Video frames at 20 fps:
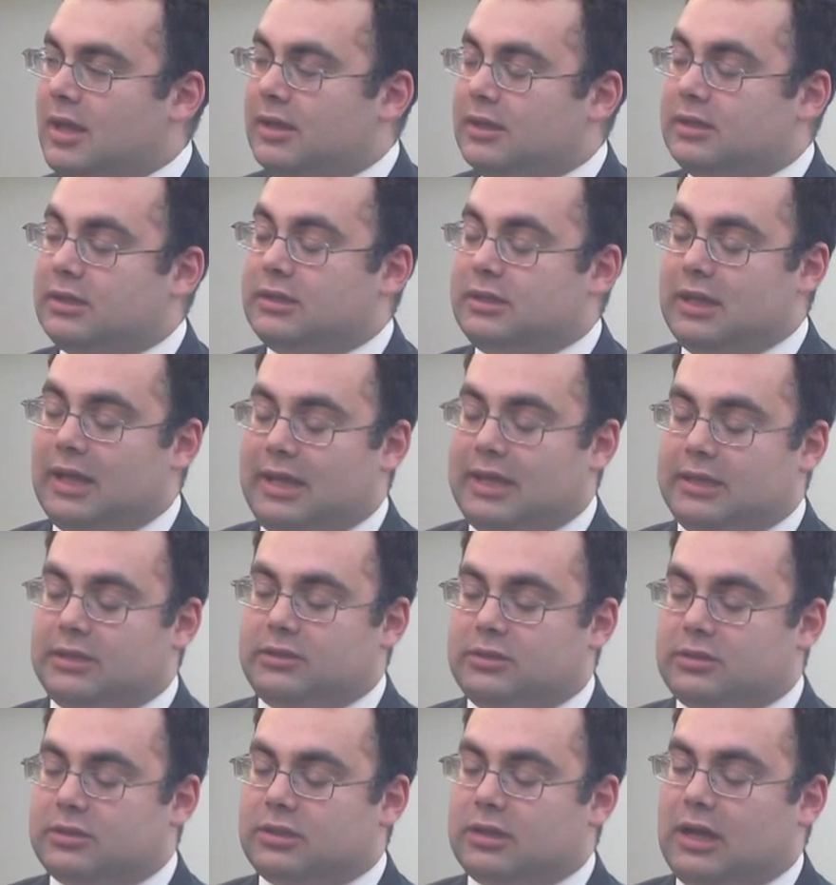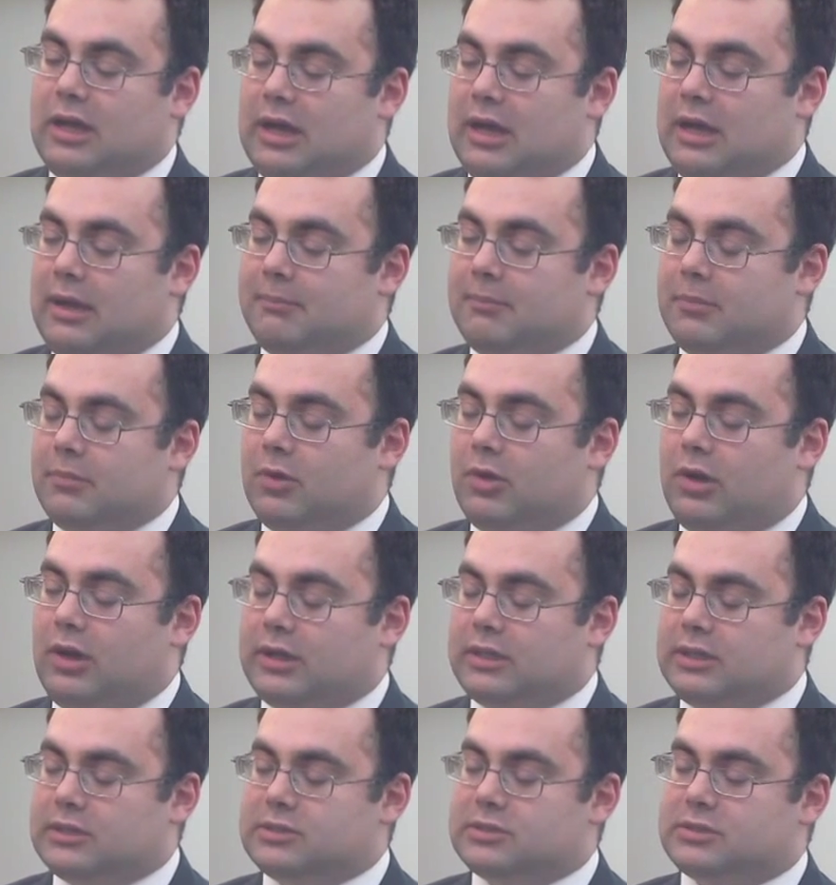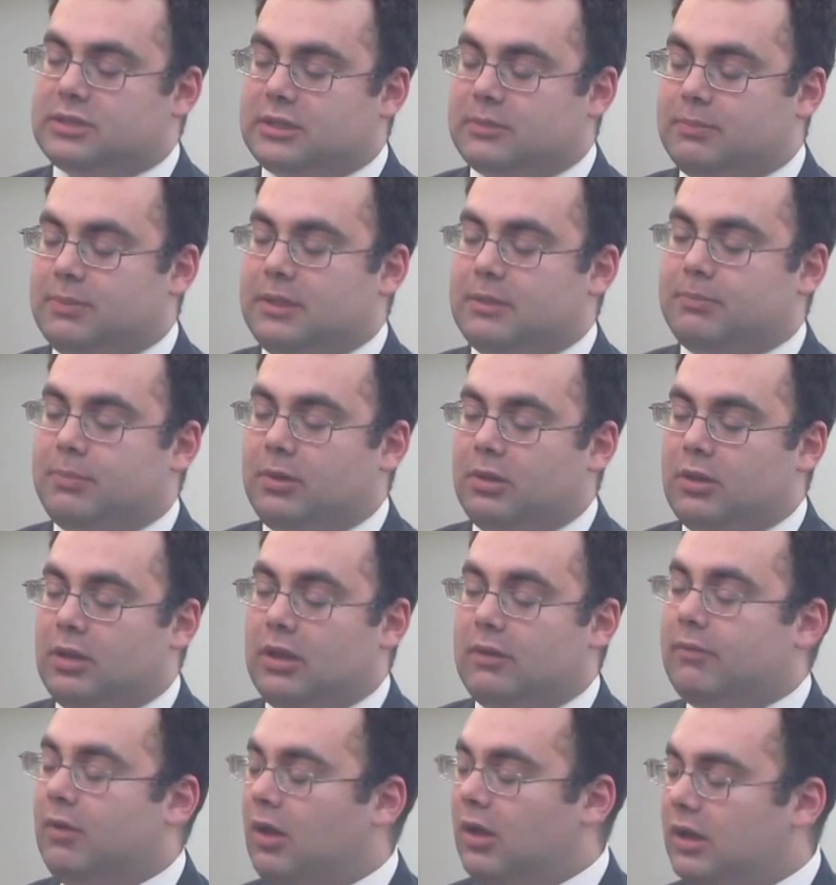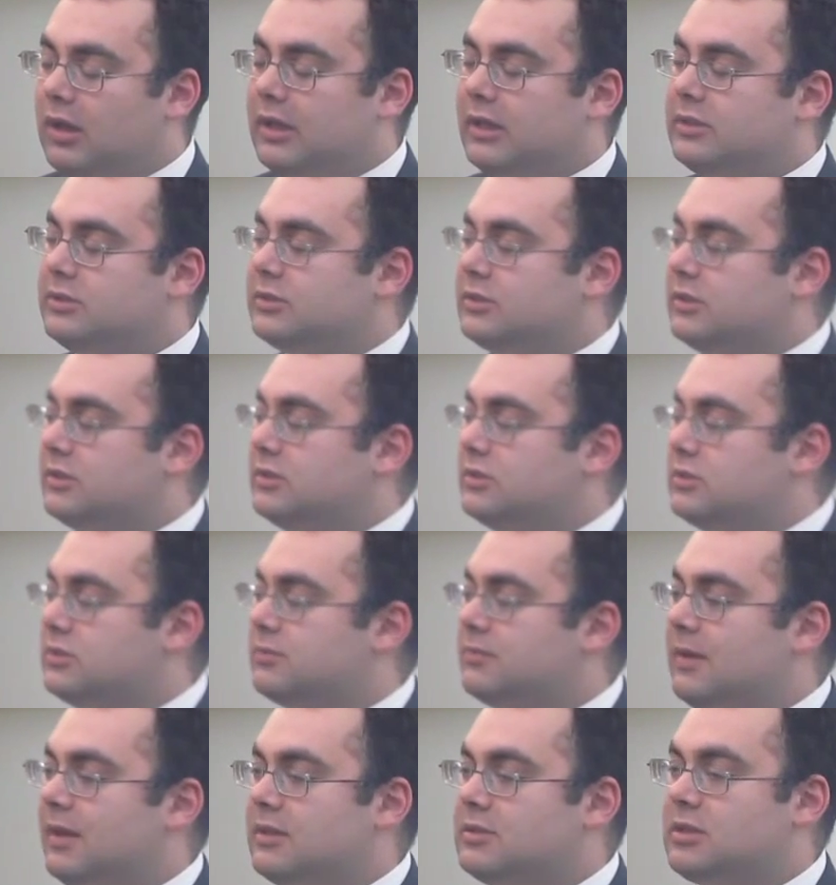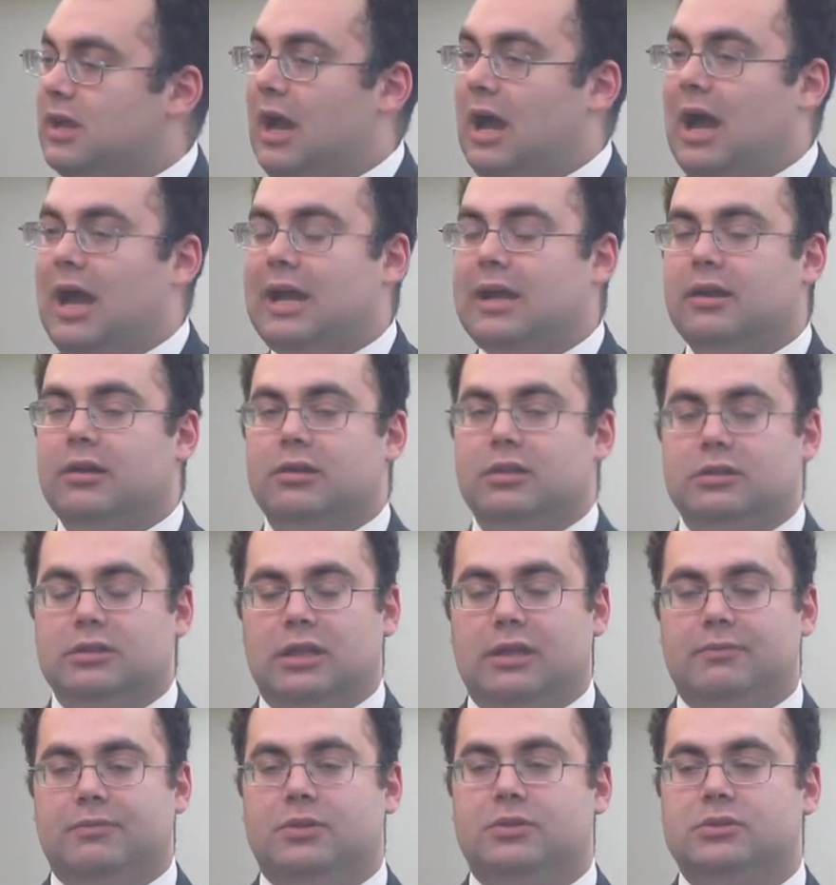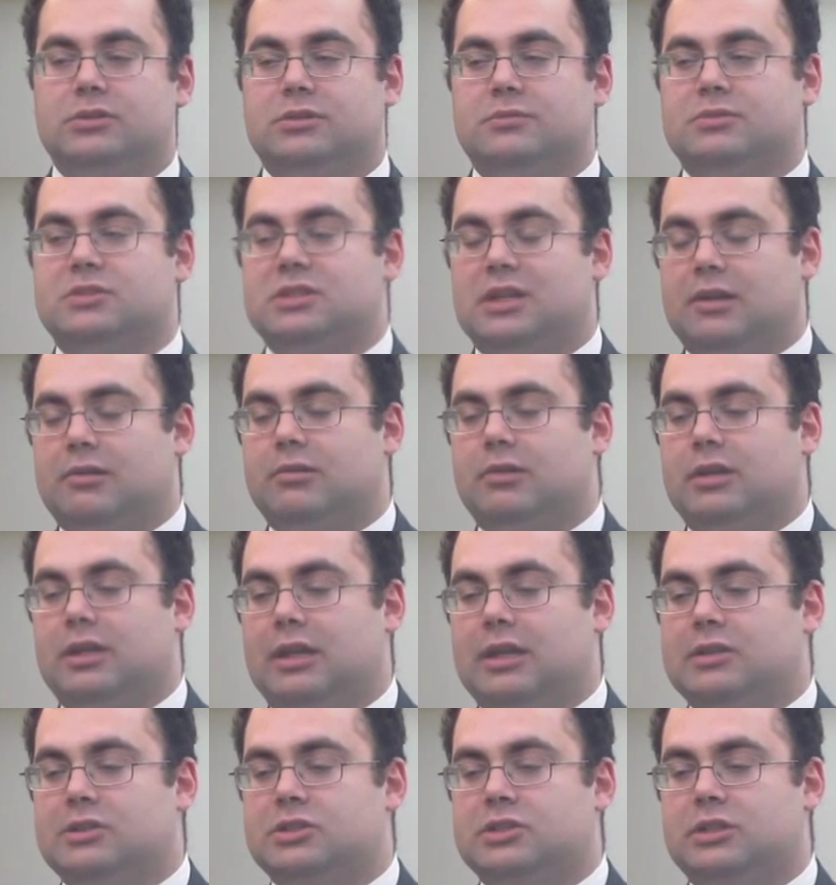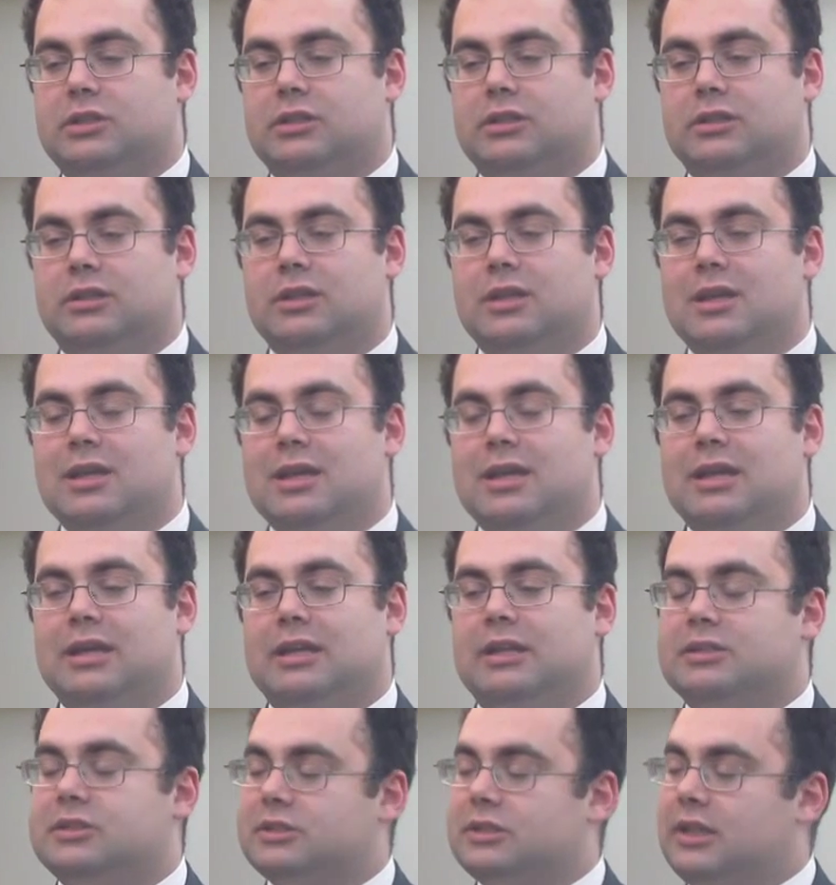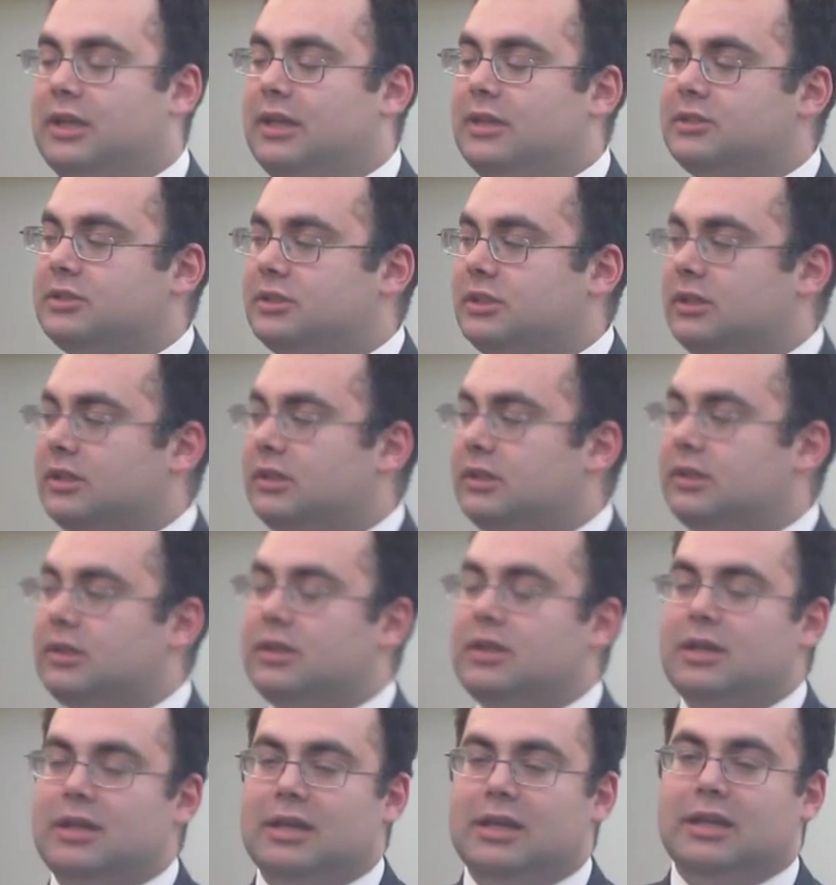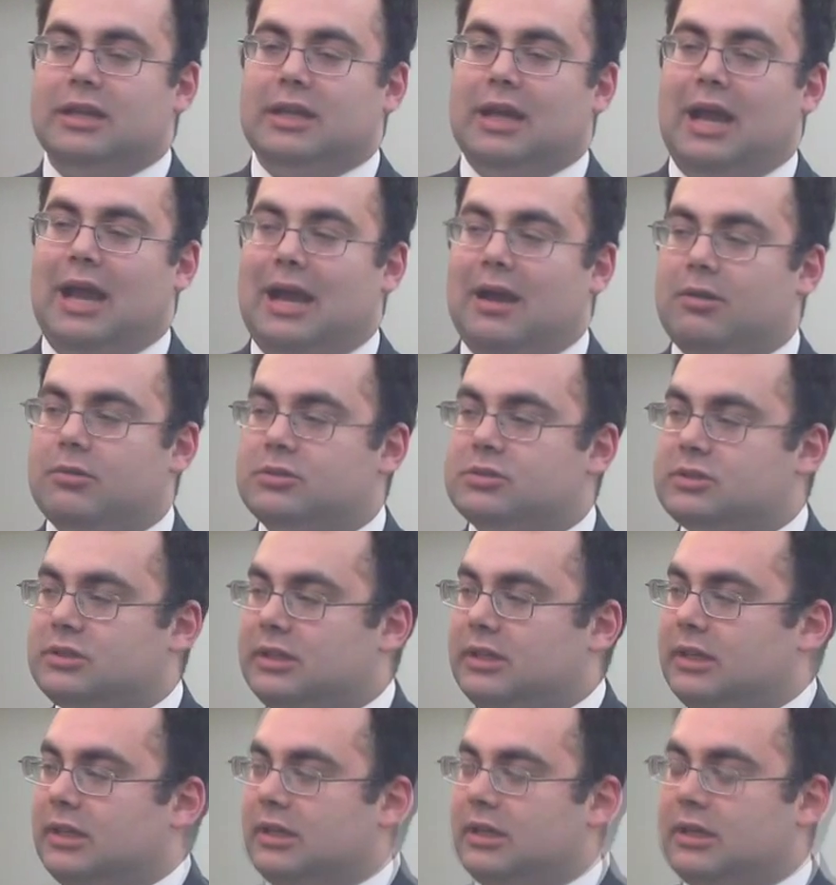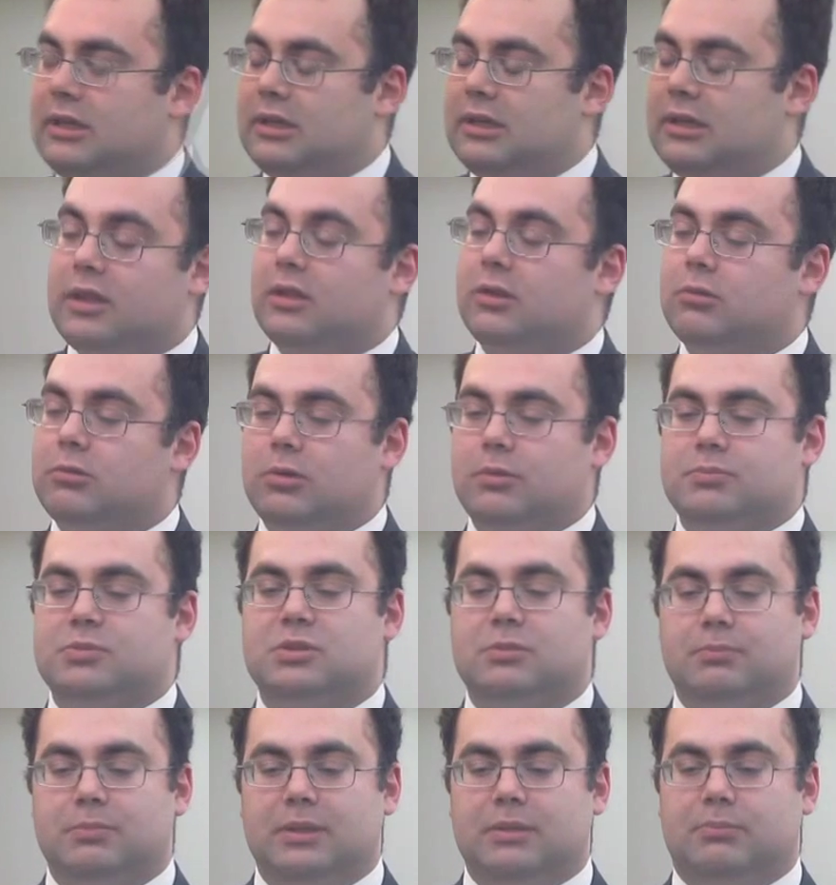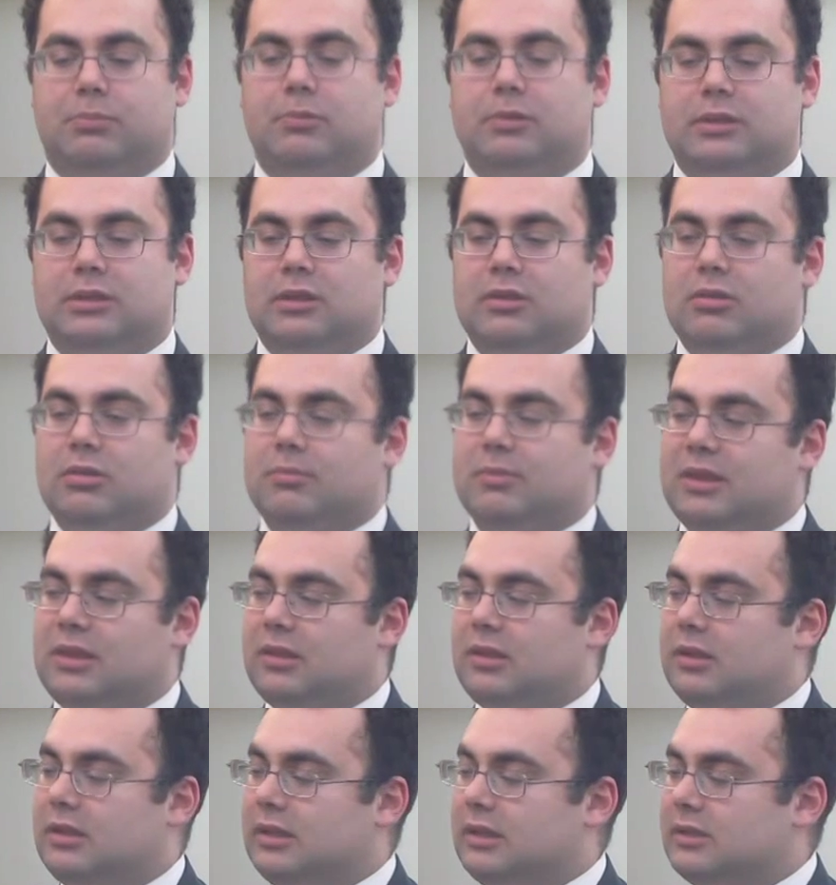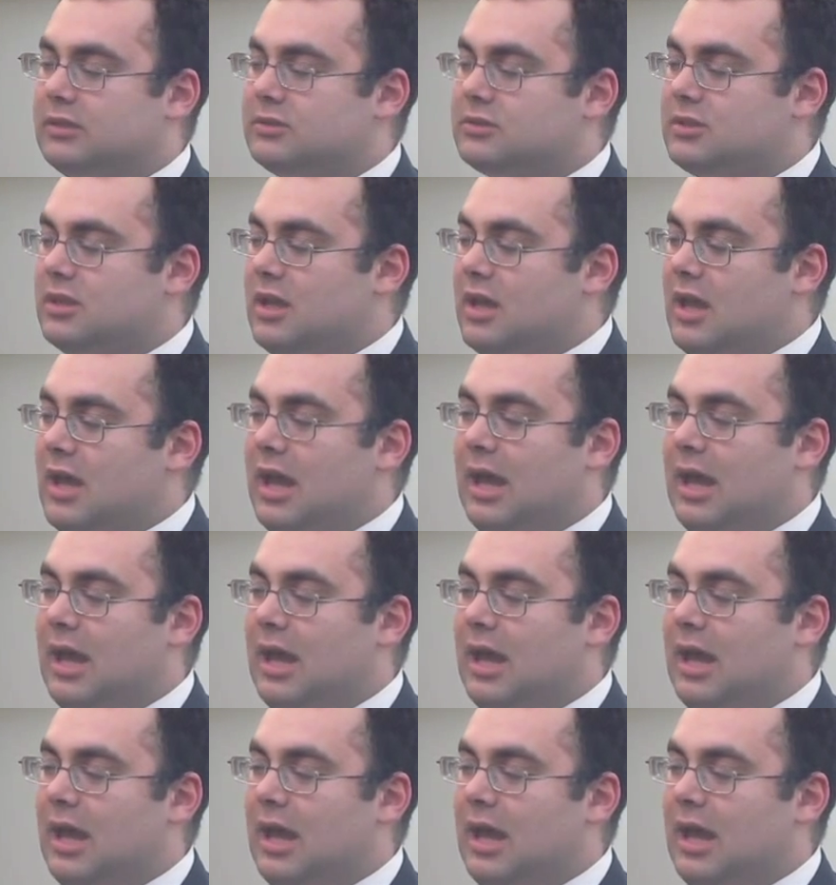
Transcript: To date, autistic people of all ages face higher levels of segregation in education, in housing, than other groups of people with disabilities.